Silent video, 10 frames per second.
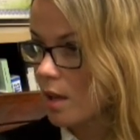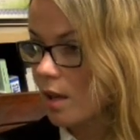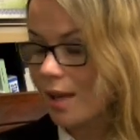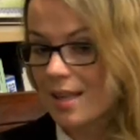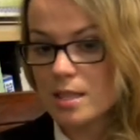
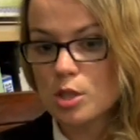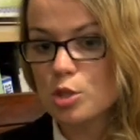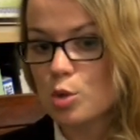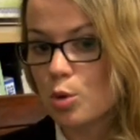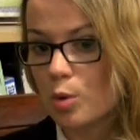Let's
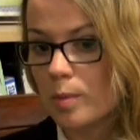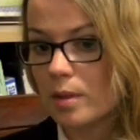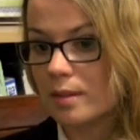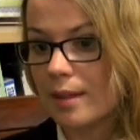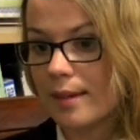
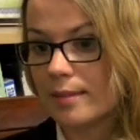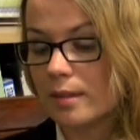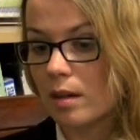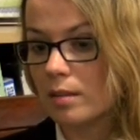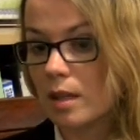assume
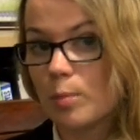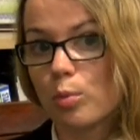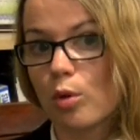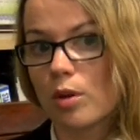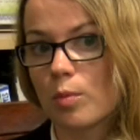that the
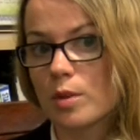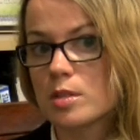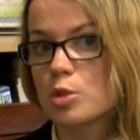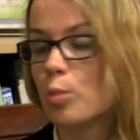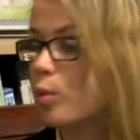employer
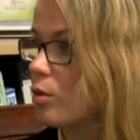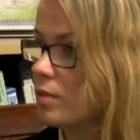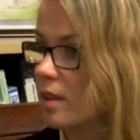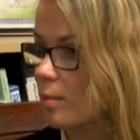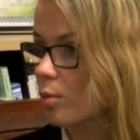wants to
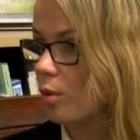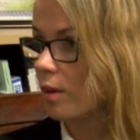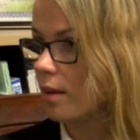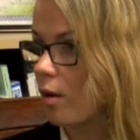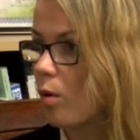move the
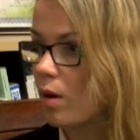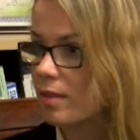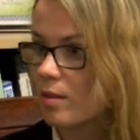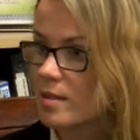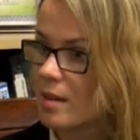employee, or
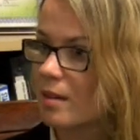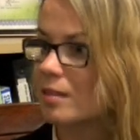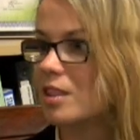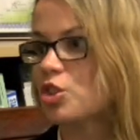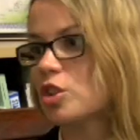there is an
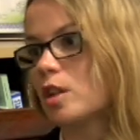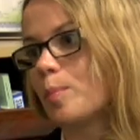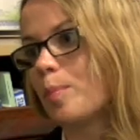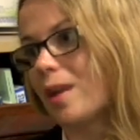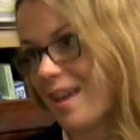
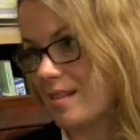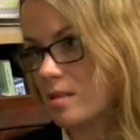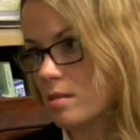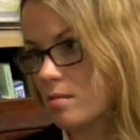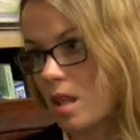additional
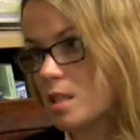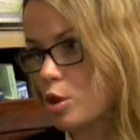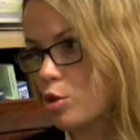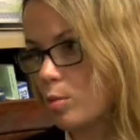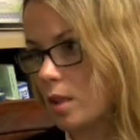place. Let's
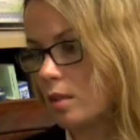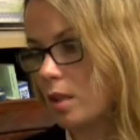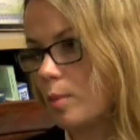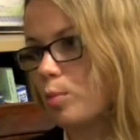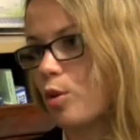assume that
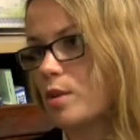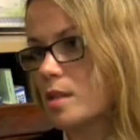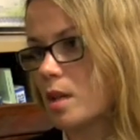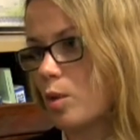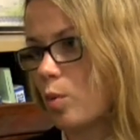the employee
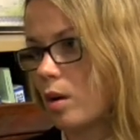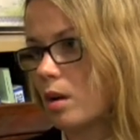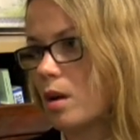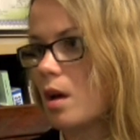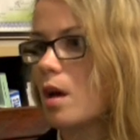is going to
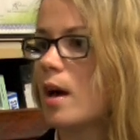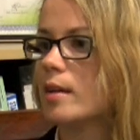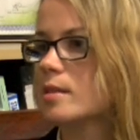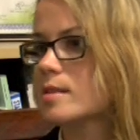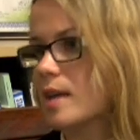work
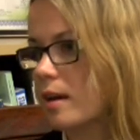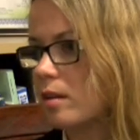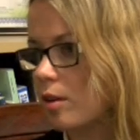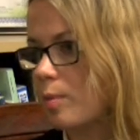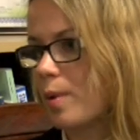at the
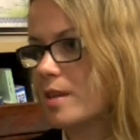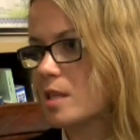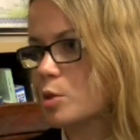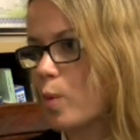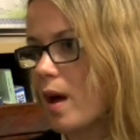secondary
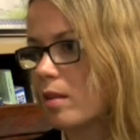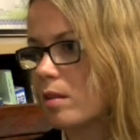place as well.